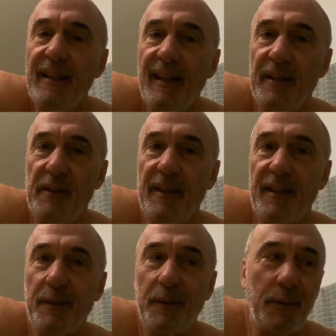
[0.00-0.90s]
and you'll get
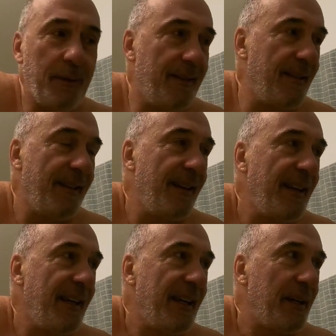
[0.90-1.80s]
a little
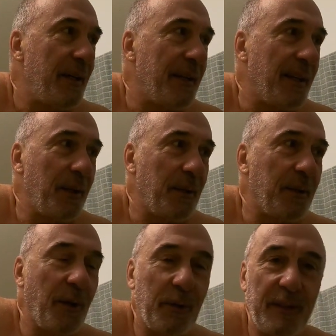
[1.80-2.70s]
you get a little
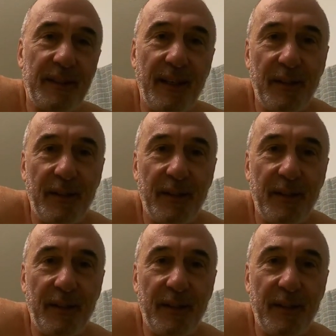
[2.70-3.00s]
cold in there.